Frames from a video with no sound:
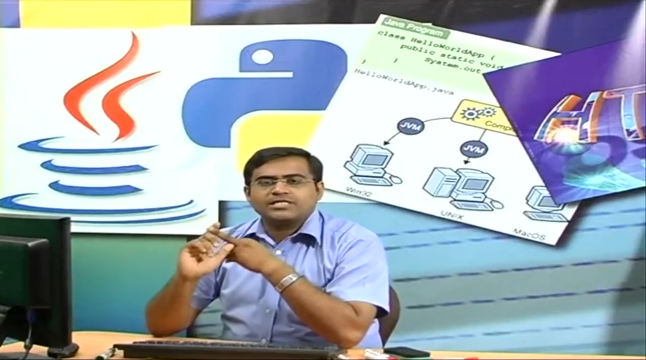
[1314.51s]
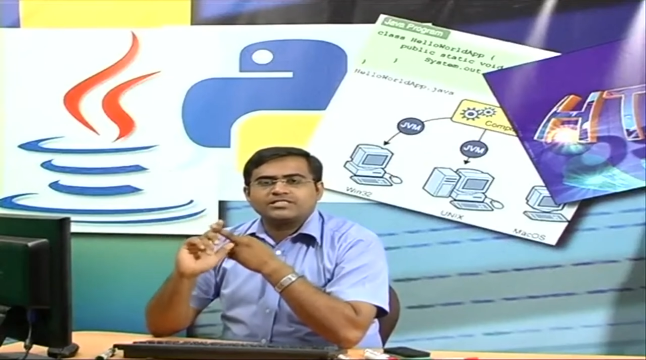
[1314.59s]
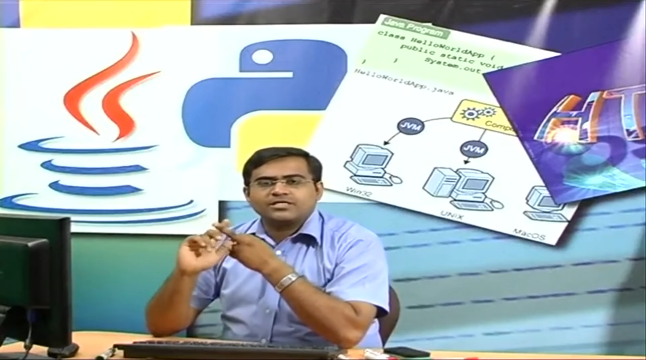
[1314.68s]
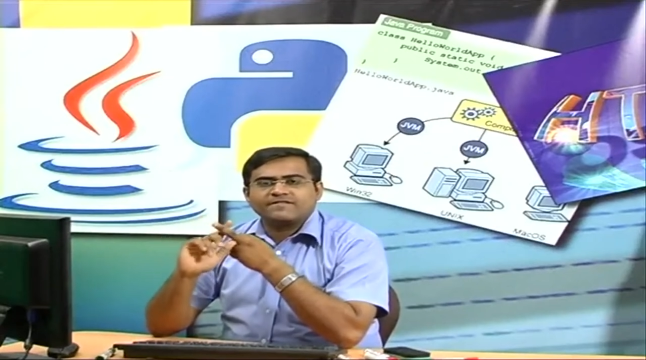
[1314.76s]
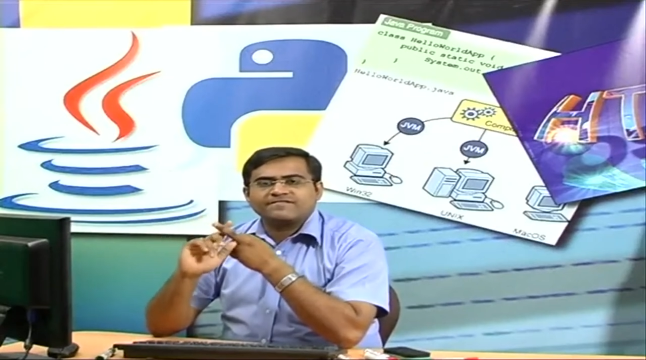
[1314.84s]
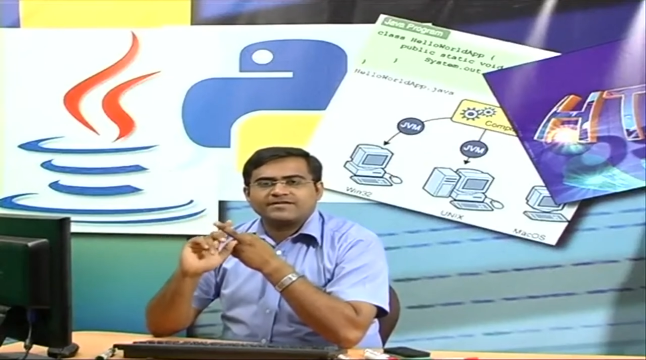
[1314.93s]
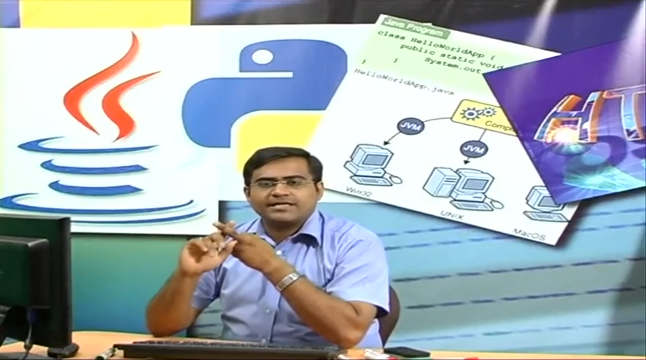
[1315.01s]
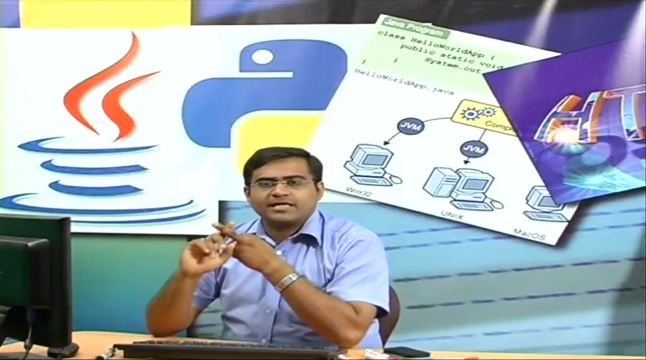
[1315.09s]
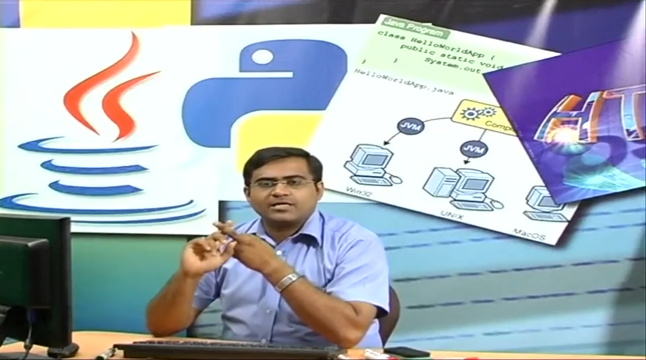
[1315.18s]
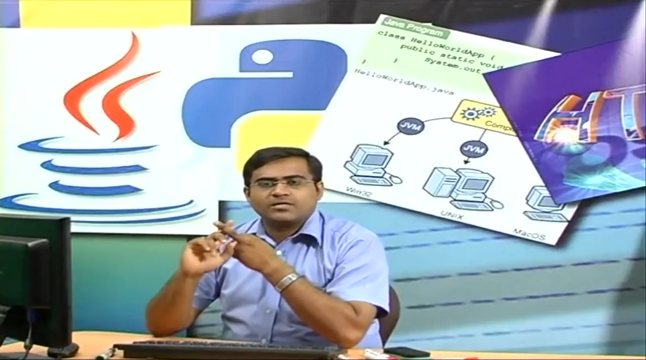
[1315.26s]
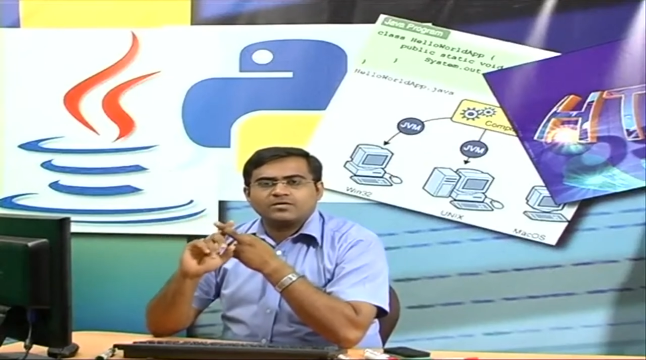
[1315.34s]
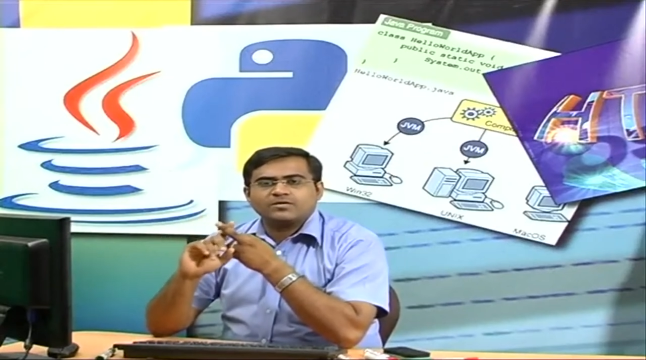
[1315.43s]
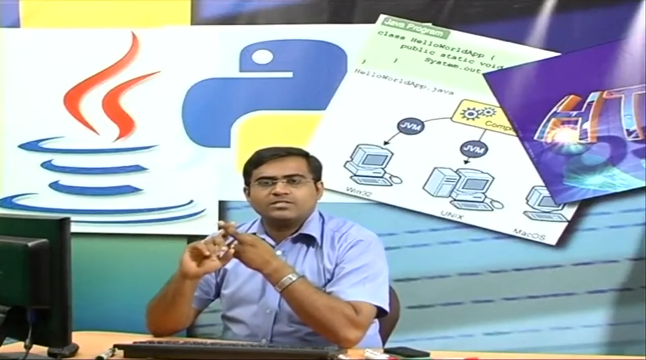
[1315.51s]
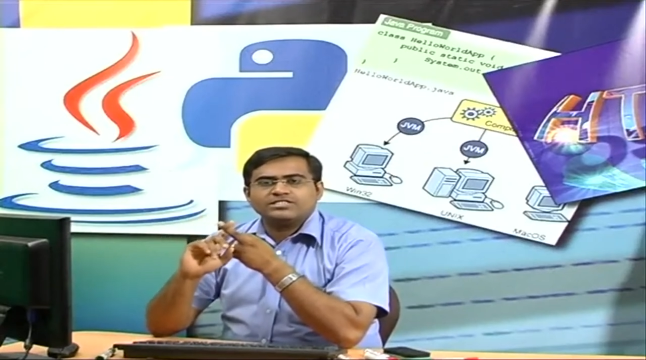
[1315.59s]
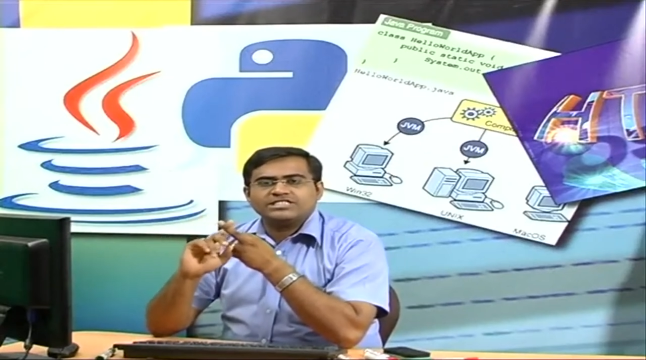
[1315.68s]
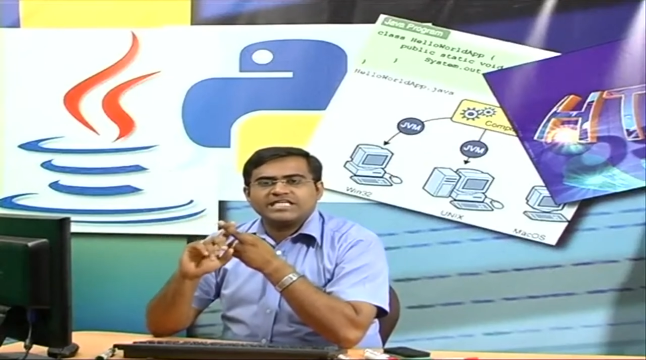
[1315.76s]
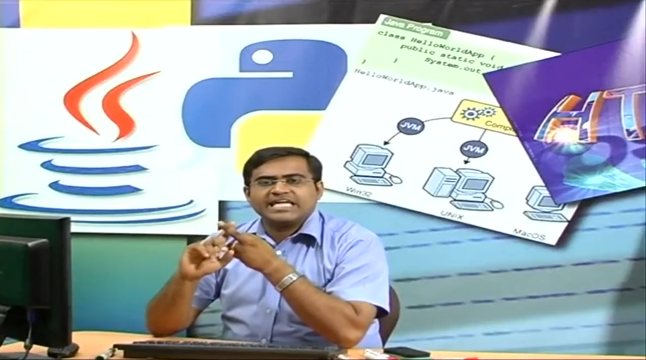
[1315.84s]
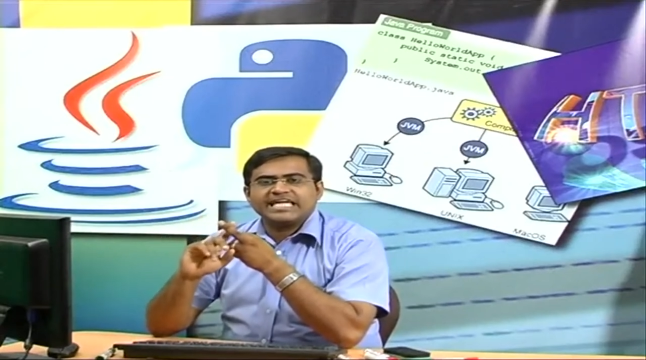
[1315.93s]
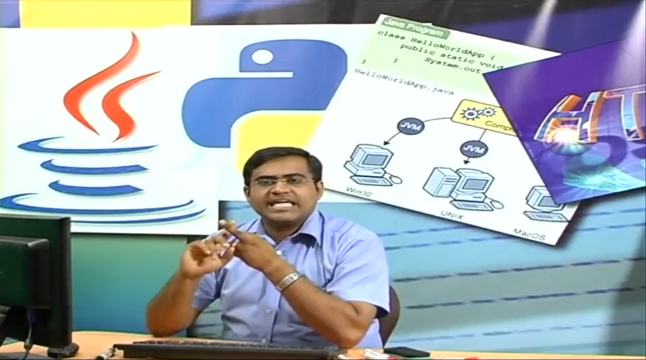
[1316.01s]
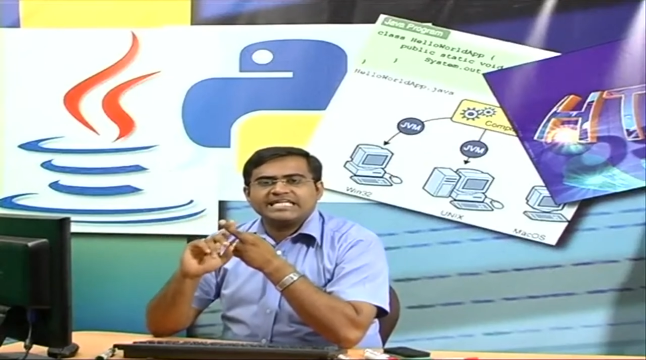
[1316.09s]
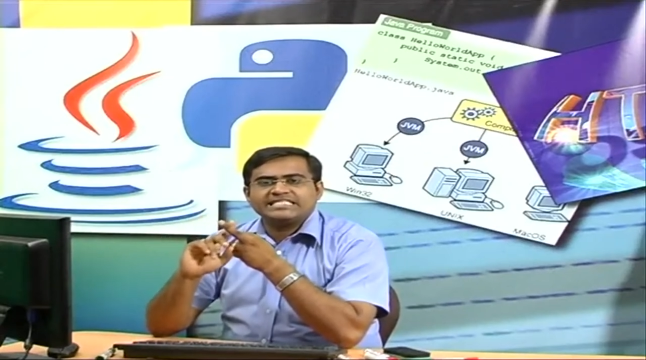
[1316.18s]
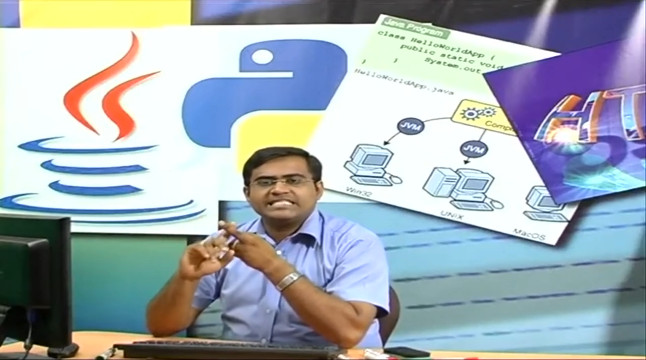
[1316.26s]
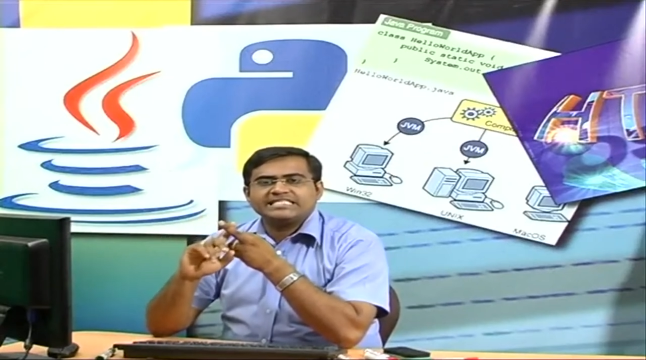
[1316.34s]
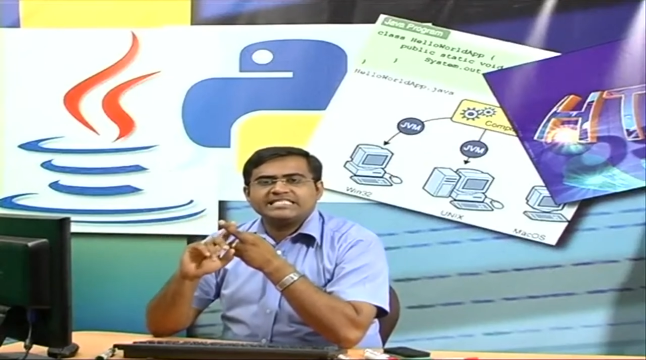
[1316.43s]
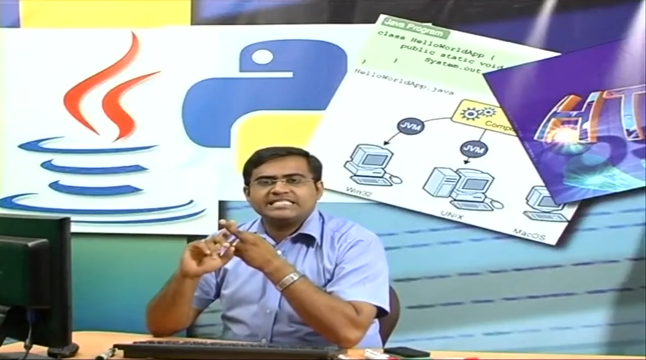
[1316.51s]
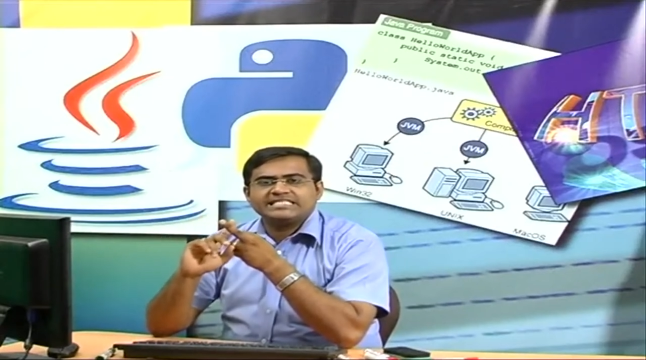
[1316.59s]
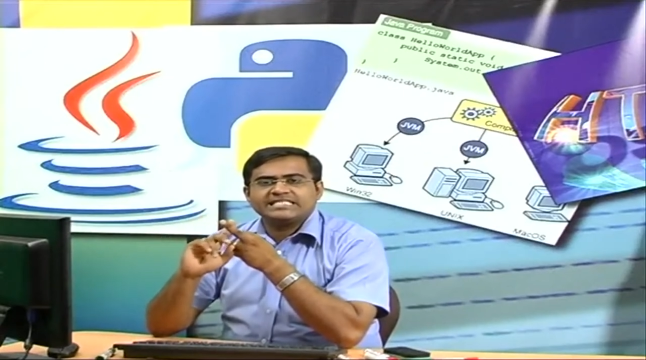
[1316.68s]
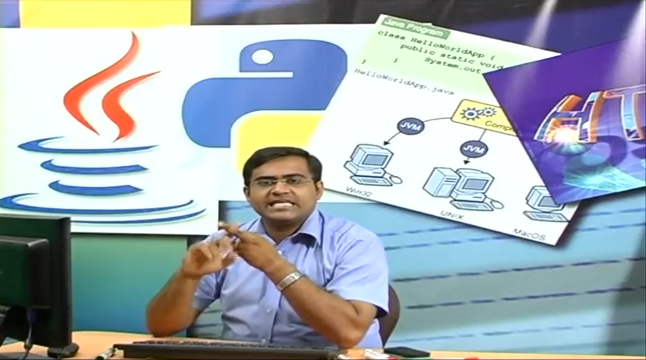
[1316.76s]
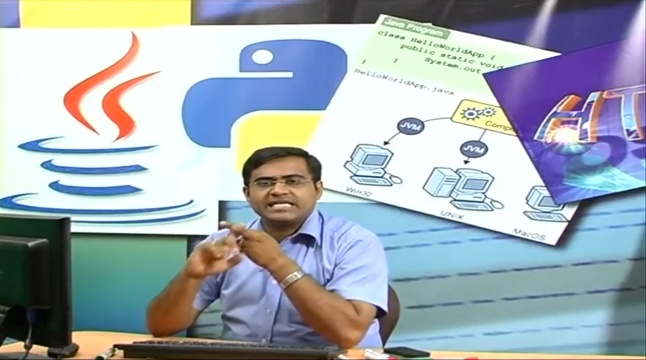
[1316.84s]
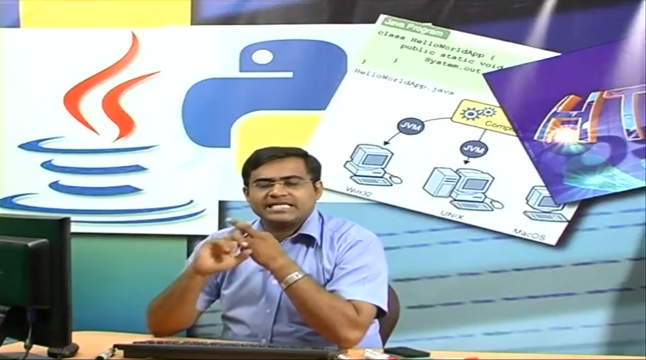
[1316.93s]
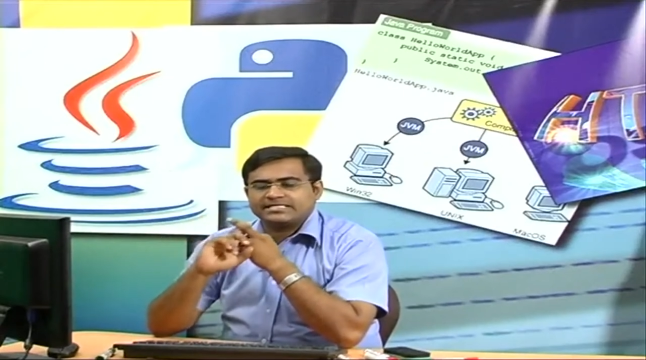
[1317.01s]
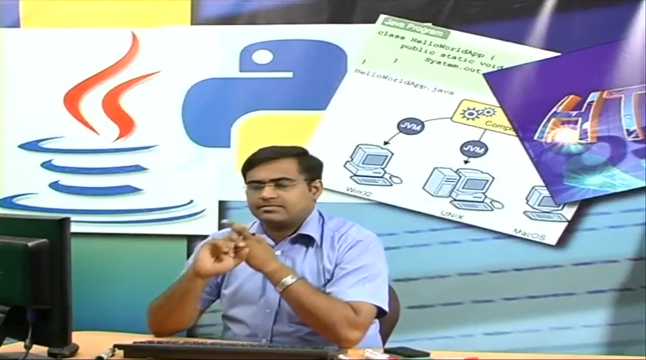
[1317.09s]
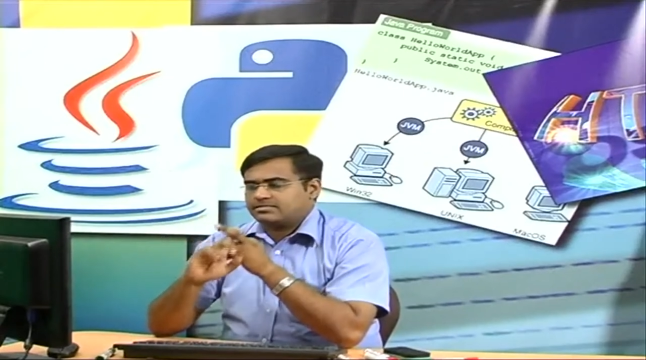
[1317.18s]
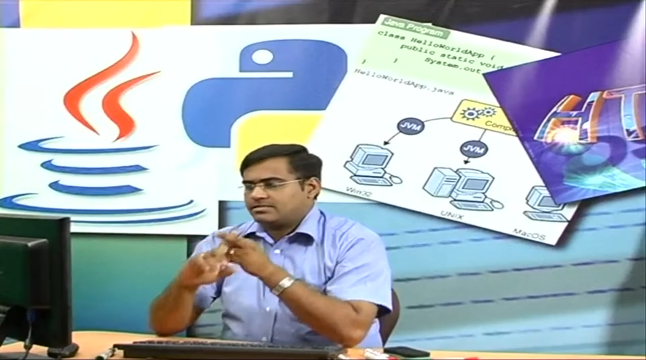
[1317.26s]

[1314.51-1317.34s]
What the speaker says: a software called JDK.